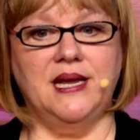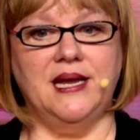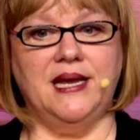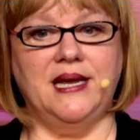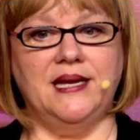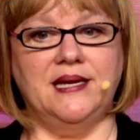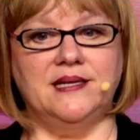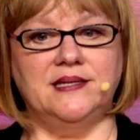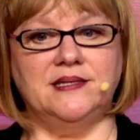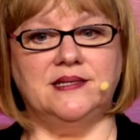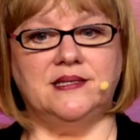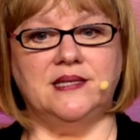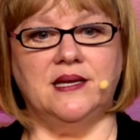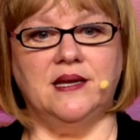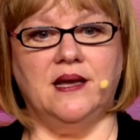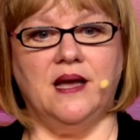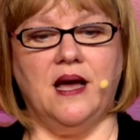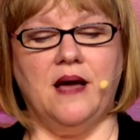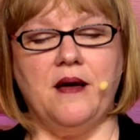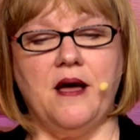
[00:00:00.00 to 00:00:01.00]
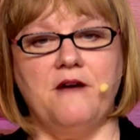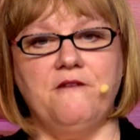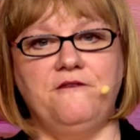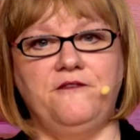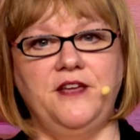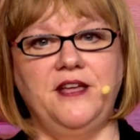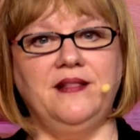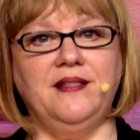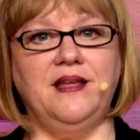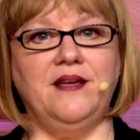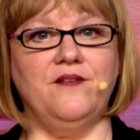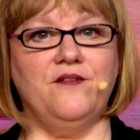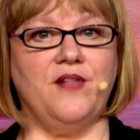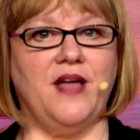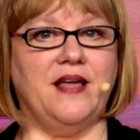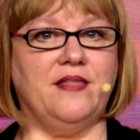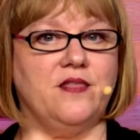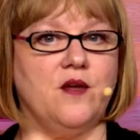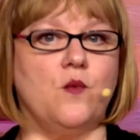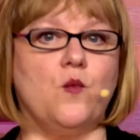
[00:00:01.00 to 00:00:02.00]
is a feeling of
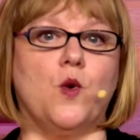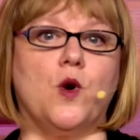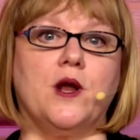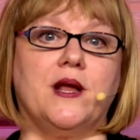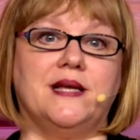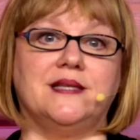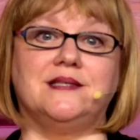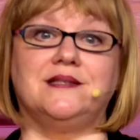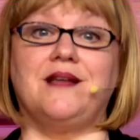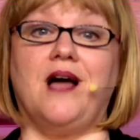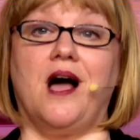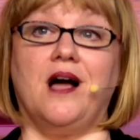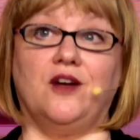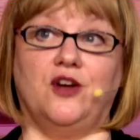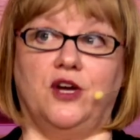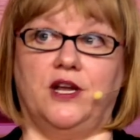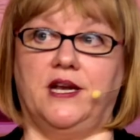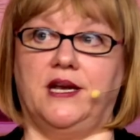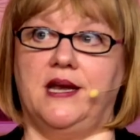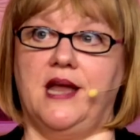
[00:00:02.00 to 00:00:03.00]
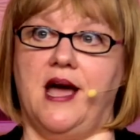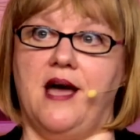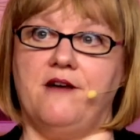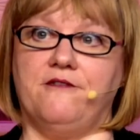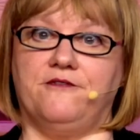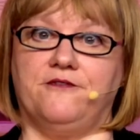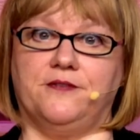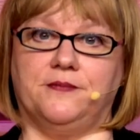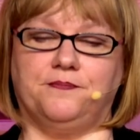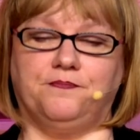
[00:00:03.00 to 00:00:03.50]
like their work is not good enough.